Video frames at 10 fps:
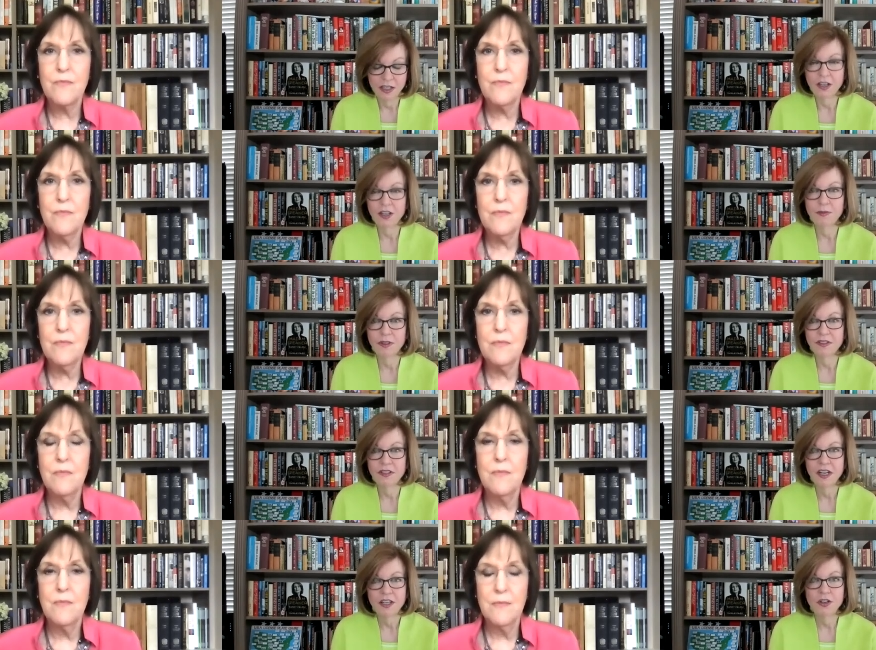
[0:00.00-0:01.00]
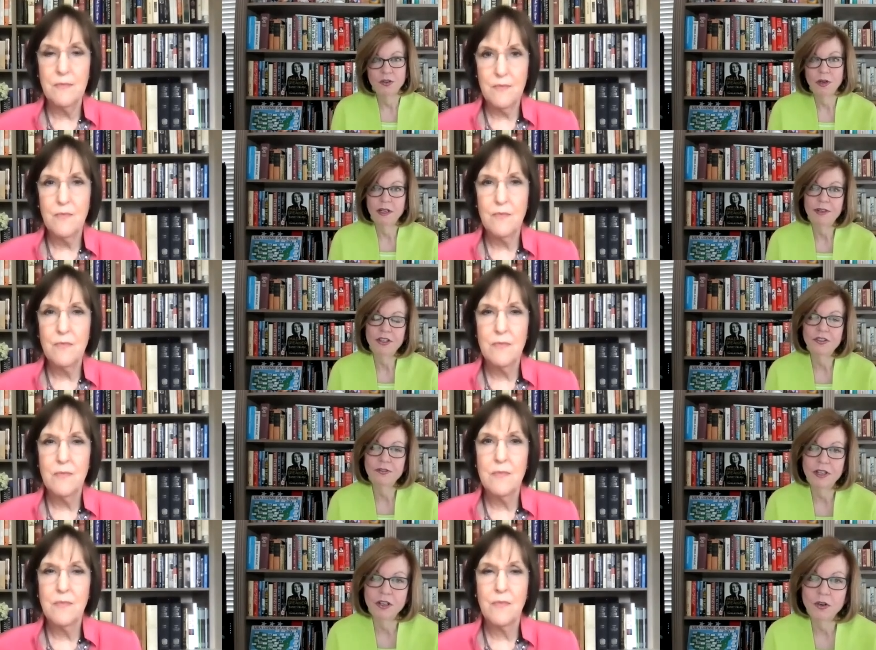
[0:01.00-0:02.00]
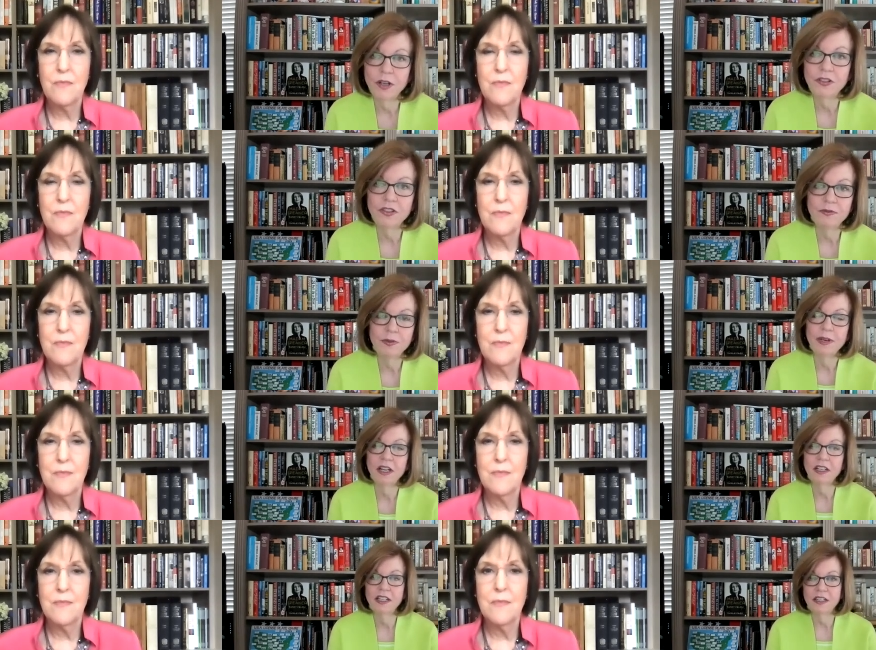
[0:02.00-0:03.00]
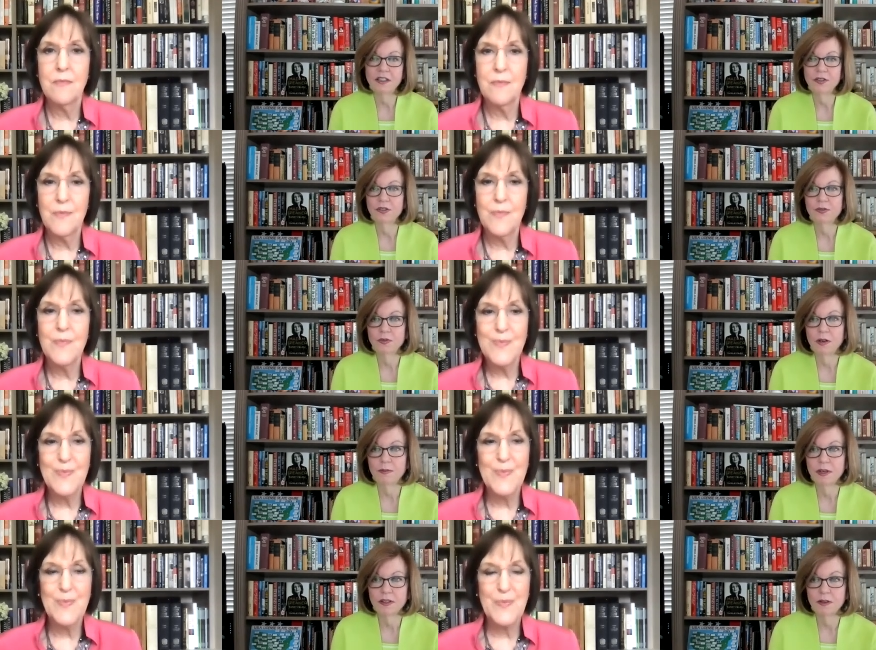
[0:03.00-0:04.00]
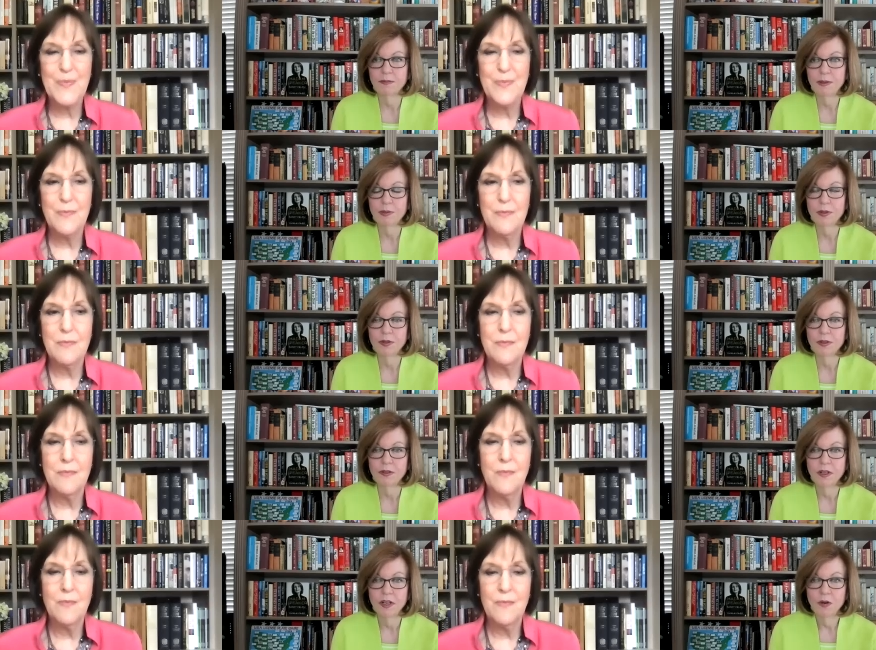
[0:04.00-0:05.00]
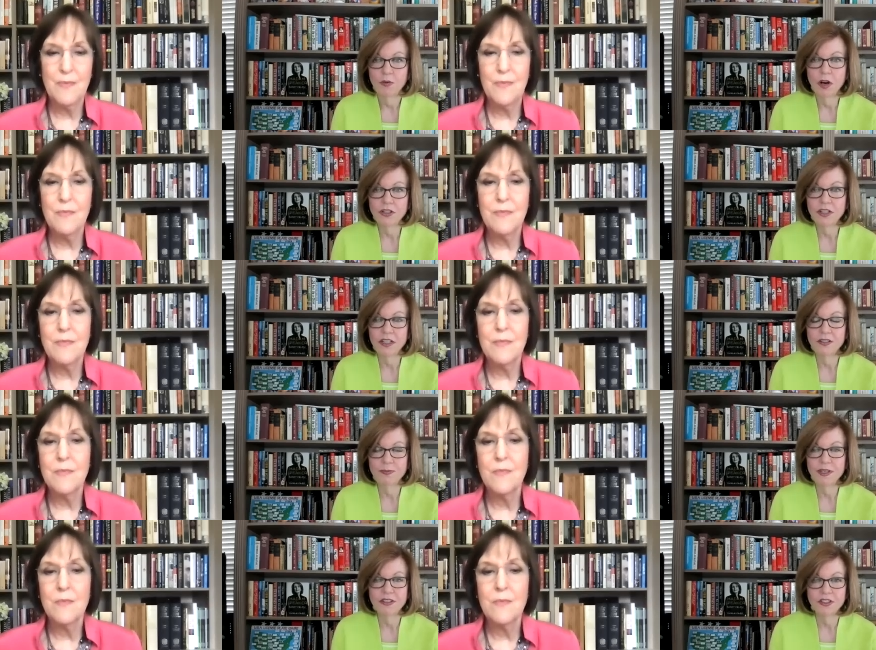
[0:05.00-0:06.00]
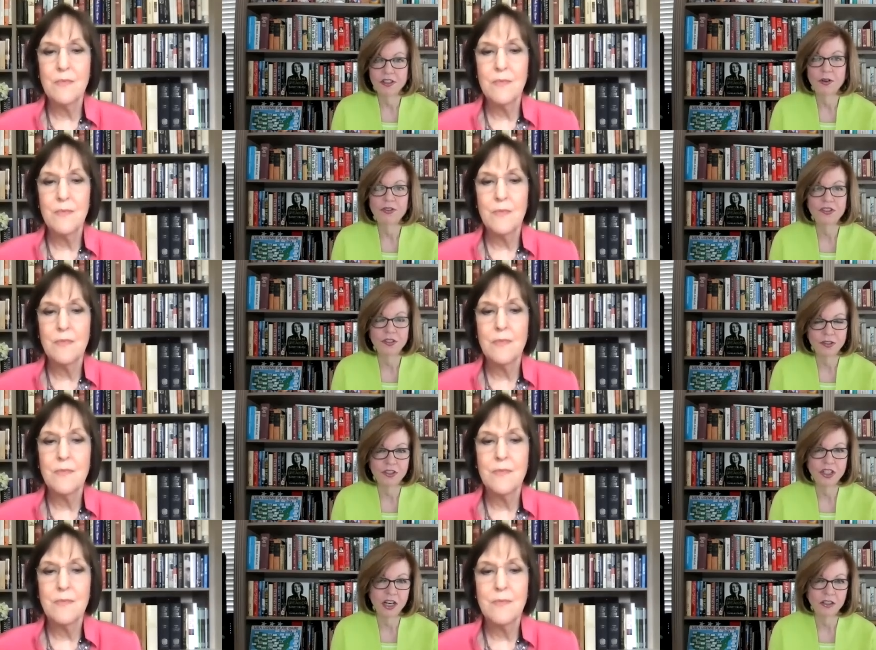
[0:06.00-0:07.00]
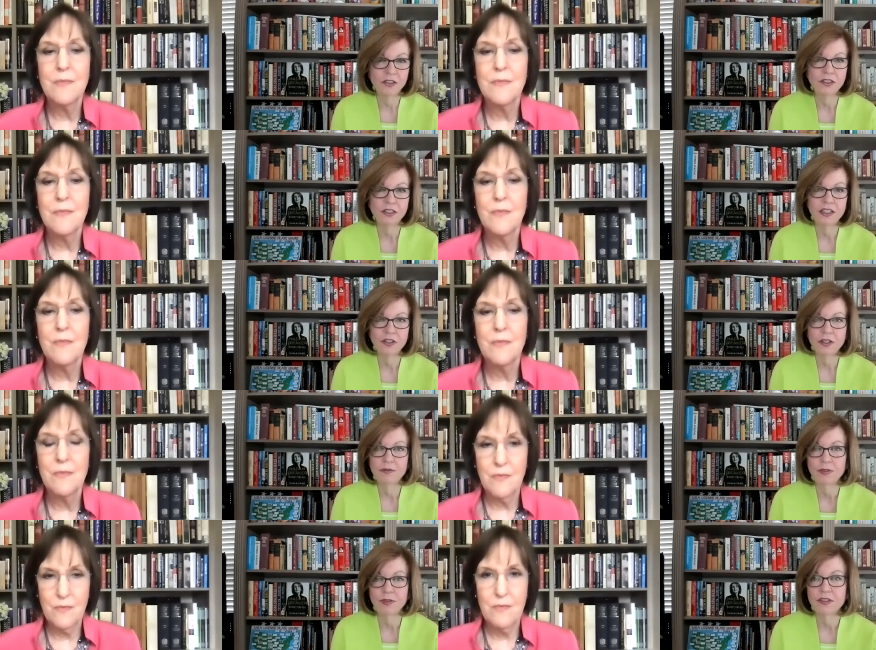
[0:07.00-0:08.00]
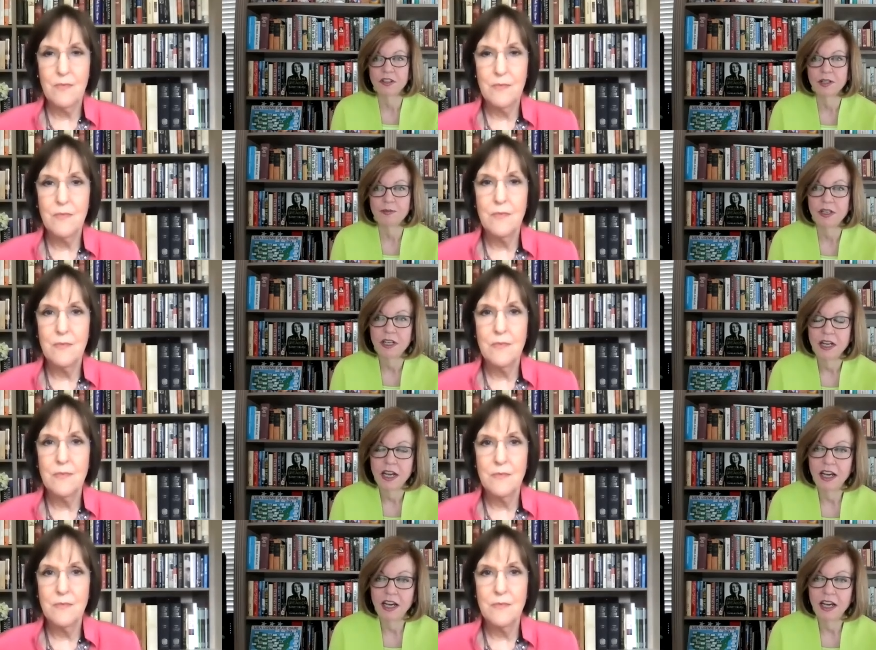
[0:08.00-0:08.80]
Speaker 1: documents. You know, let me just read a question from Elliot, who's um, among the people who are watching us, because it goes to her childhood and her influence on him. And